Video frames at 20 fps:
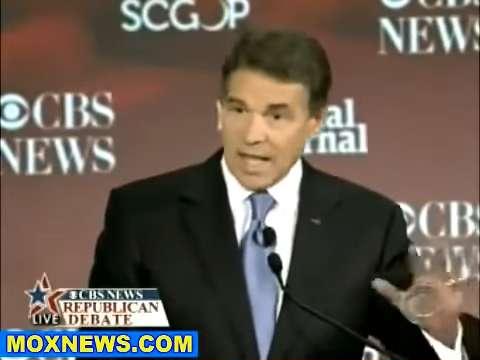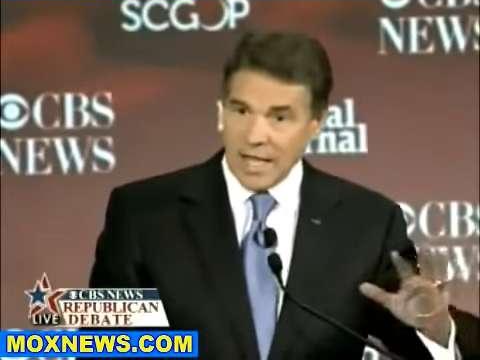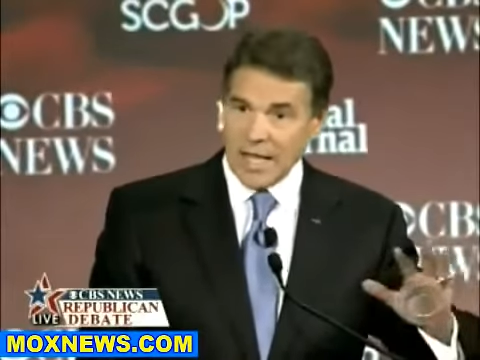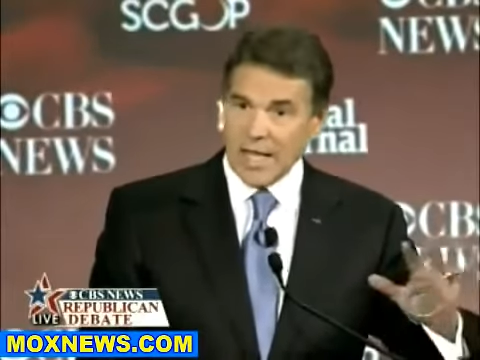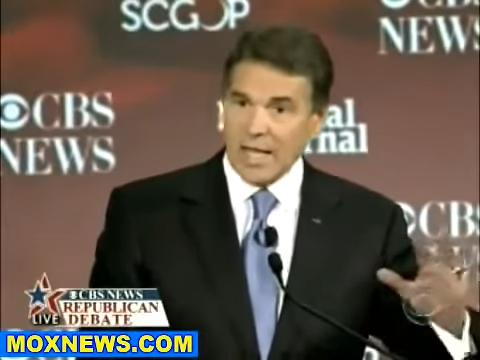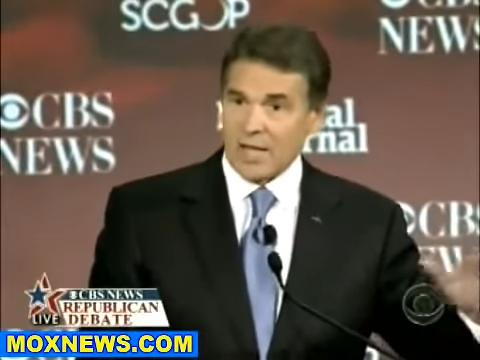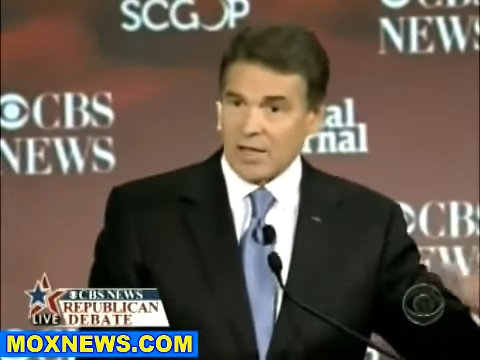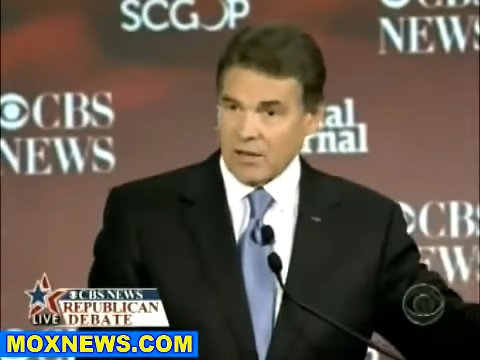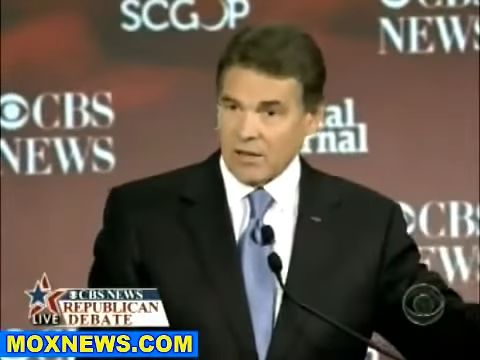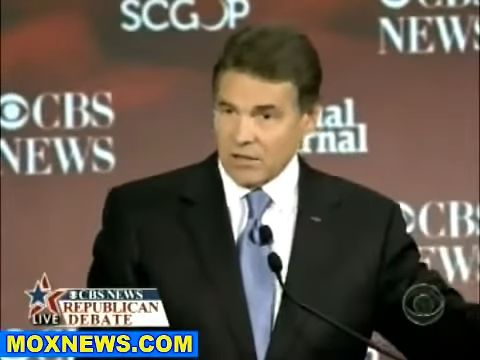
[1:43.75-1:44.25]

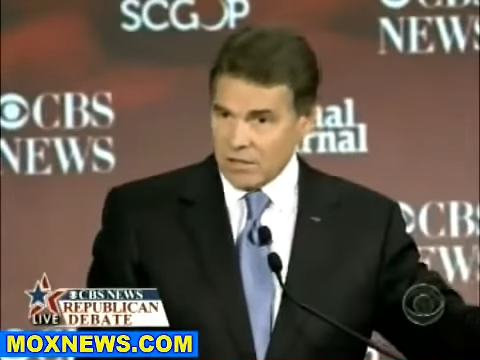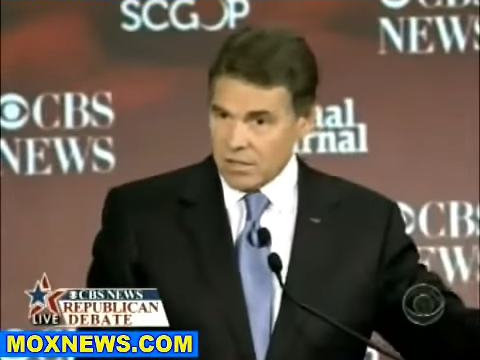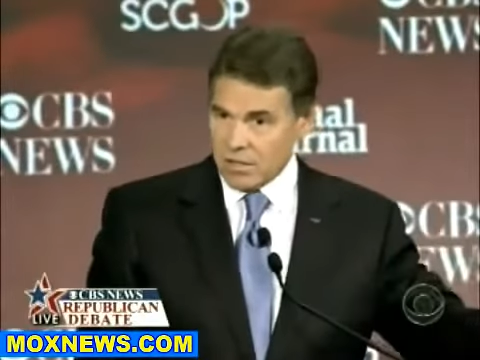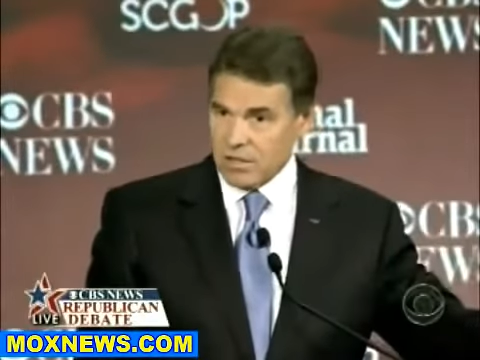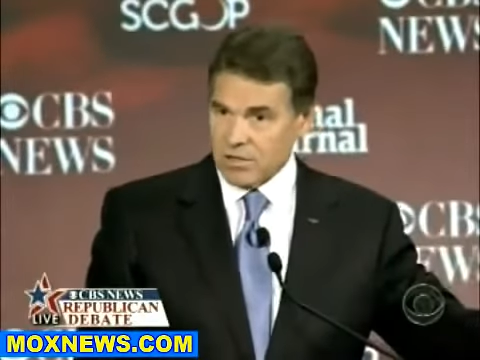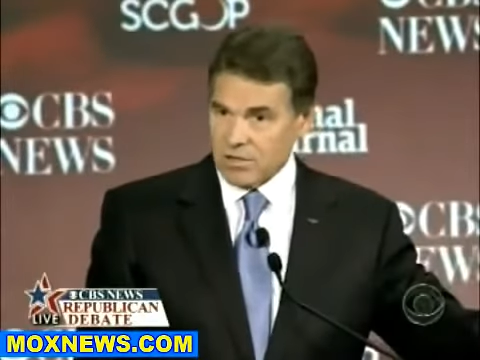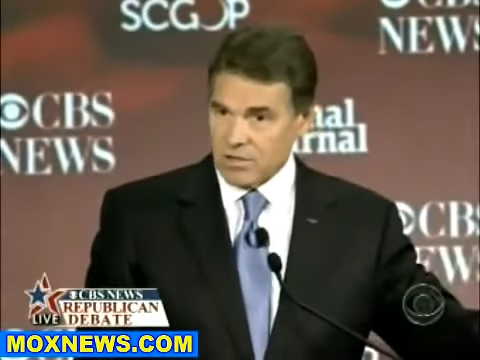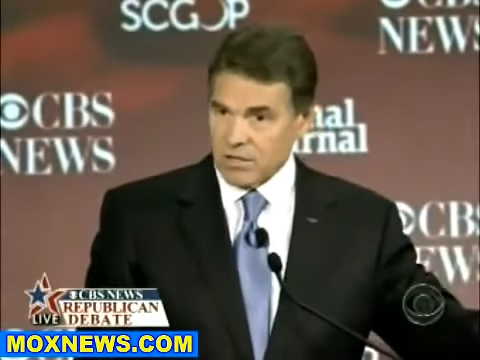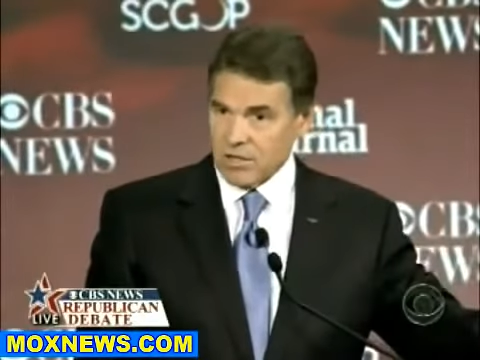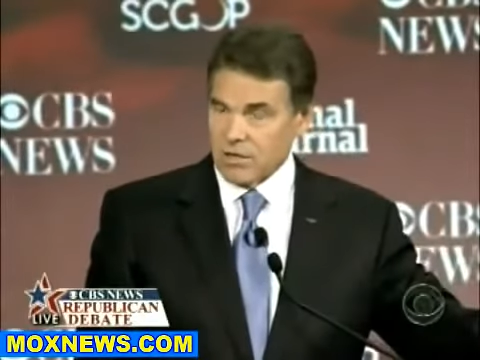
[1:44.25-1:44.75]

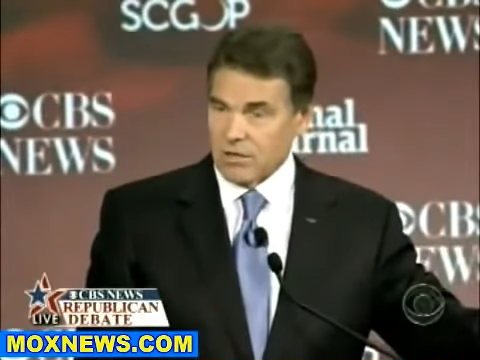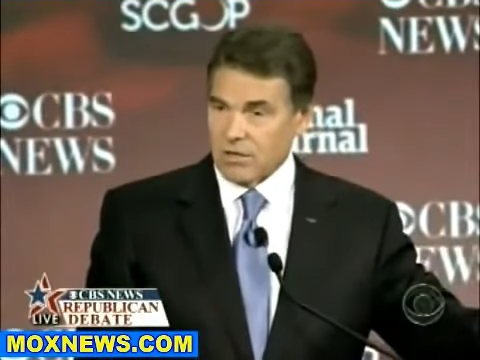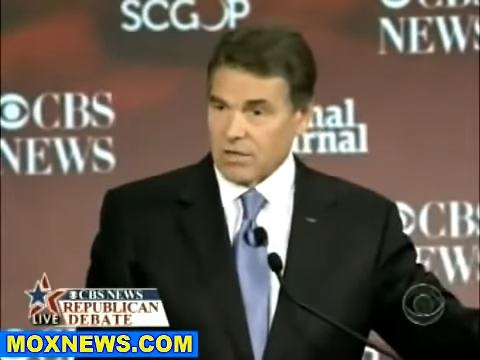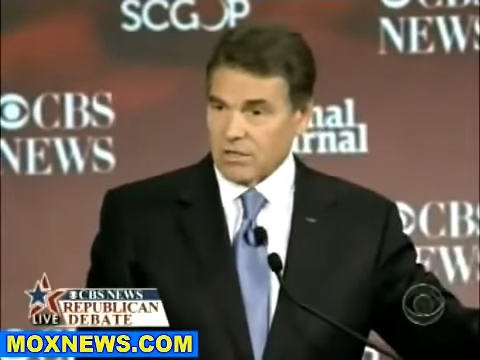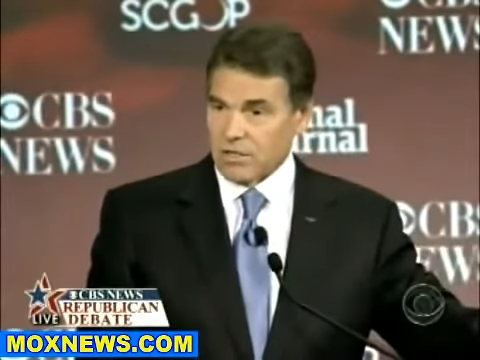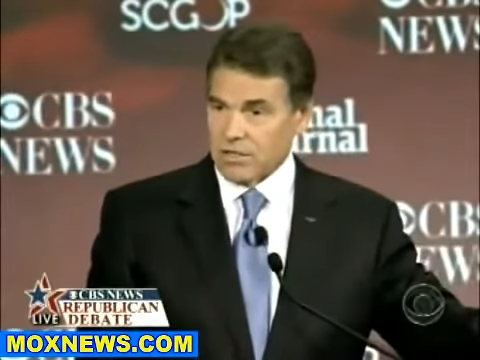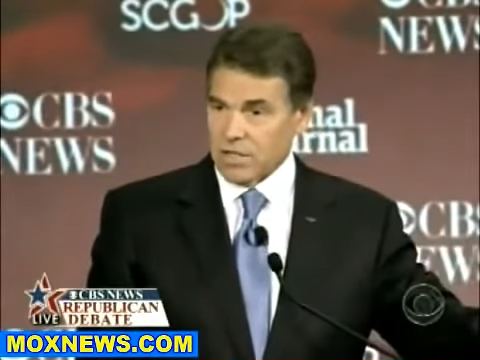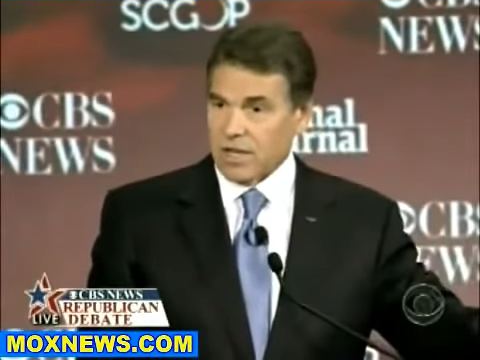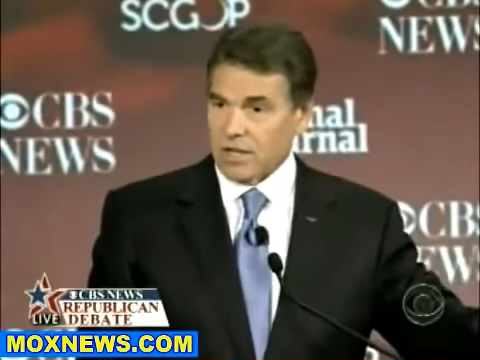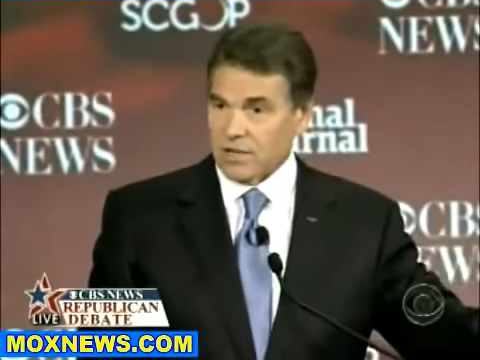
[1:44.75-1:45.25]
and continue
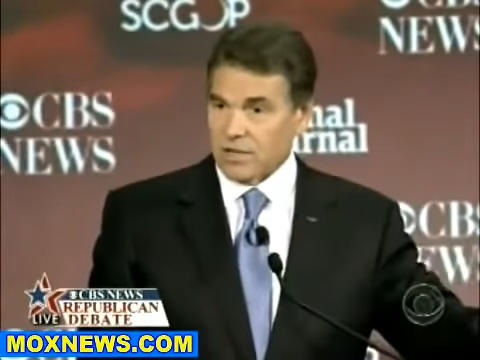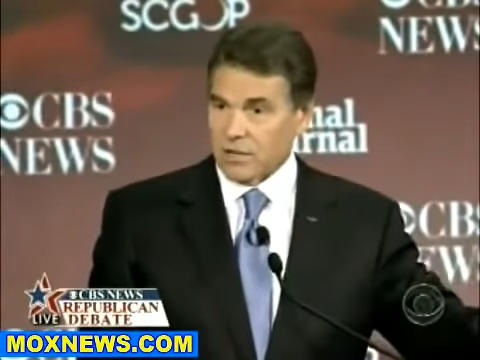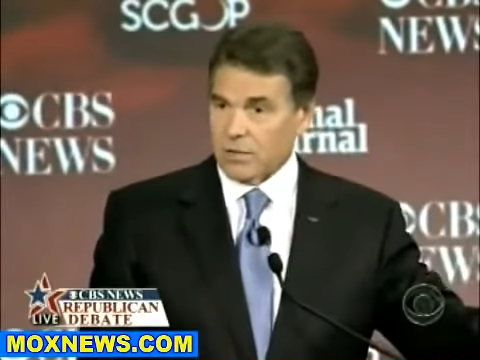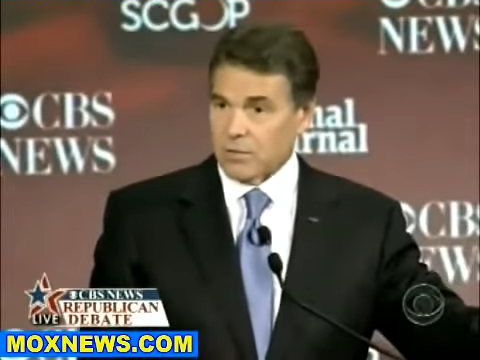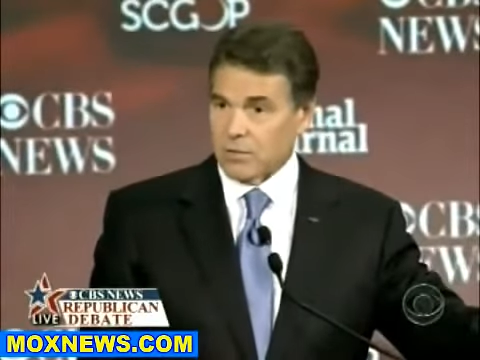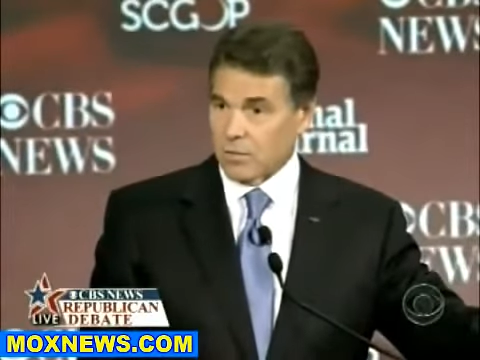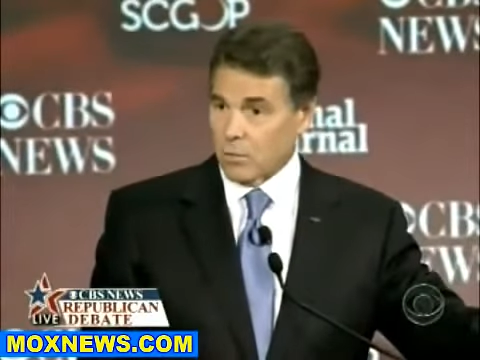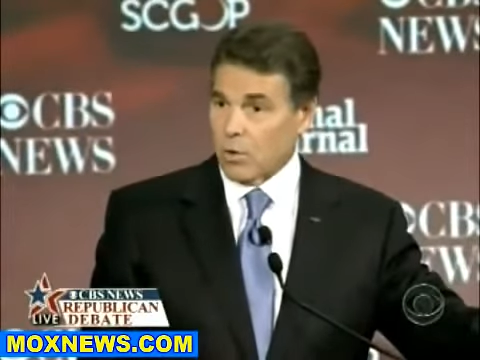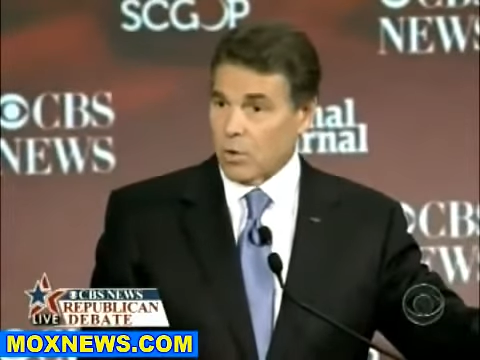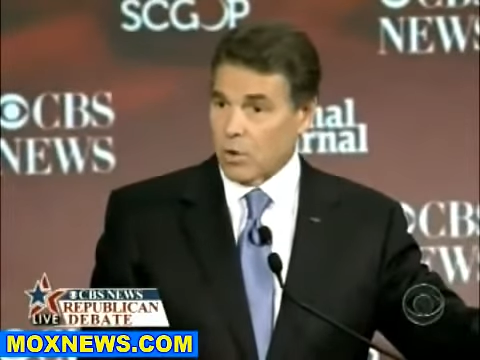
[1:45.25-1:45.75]
to take
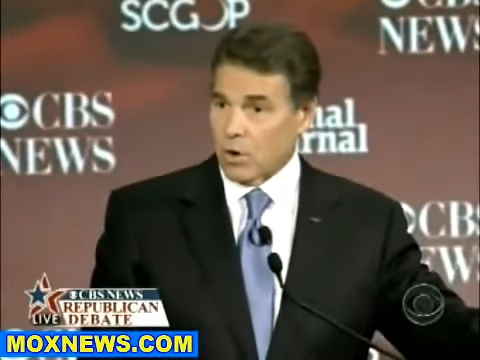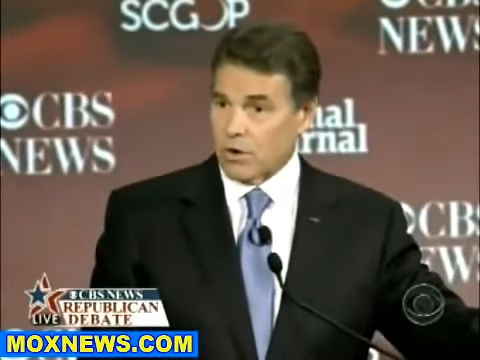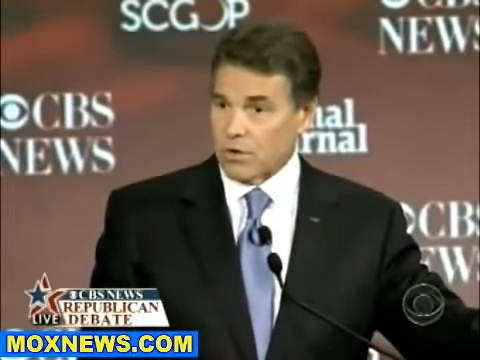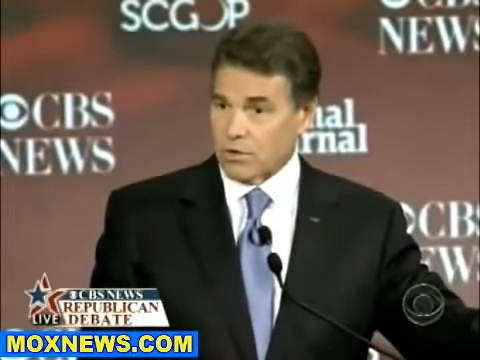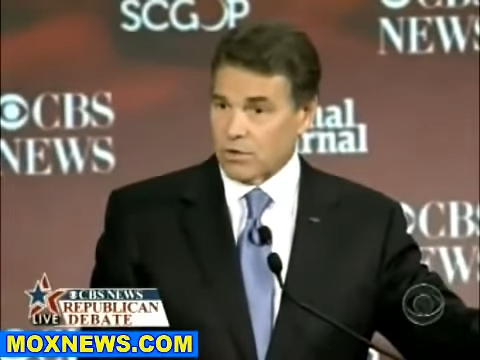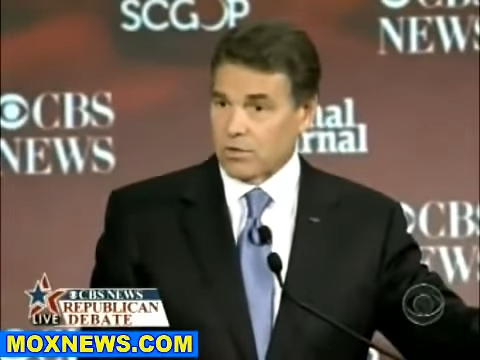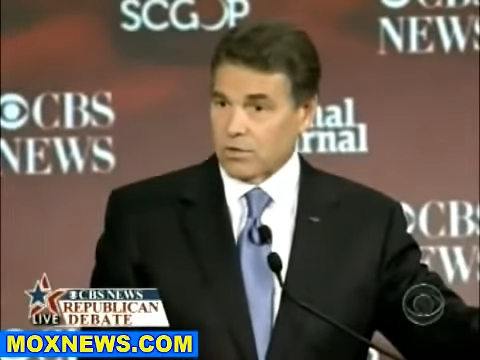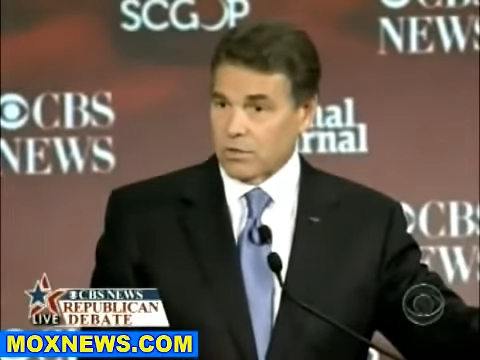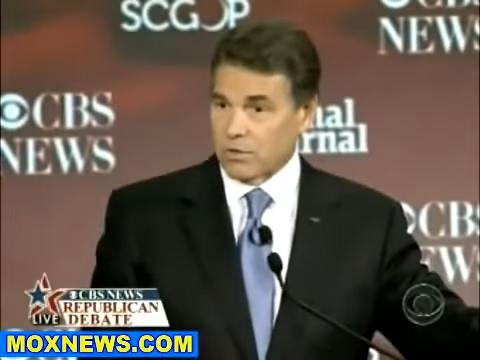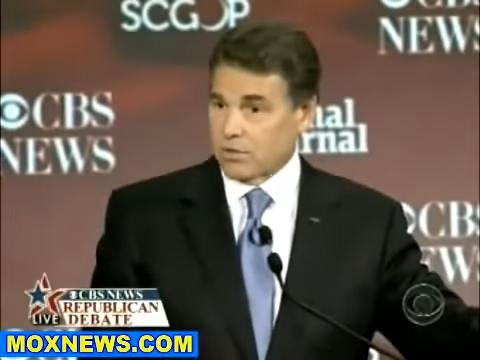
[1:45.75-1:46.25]
the
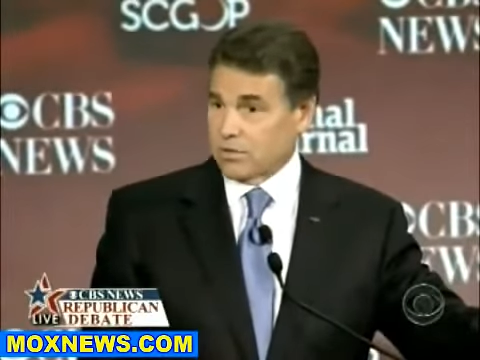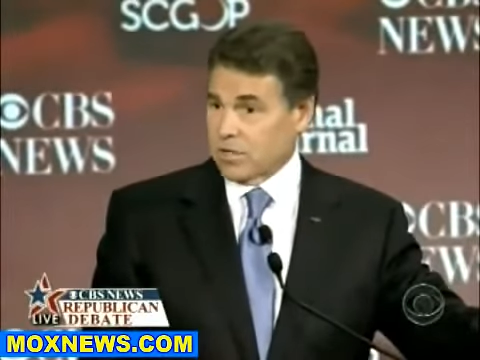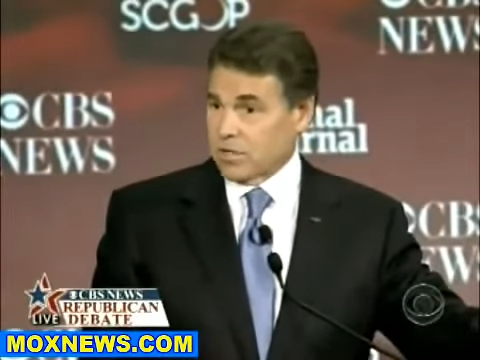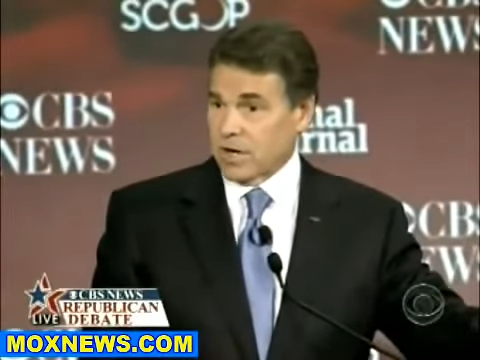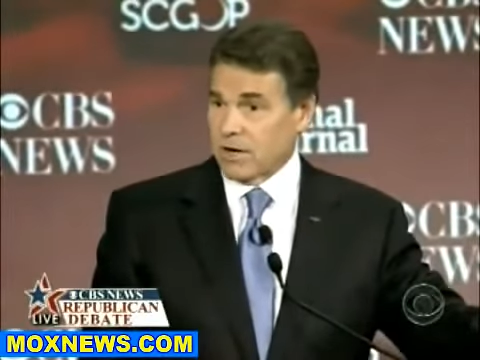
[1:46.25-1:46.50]
war to the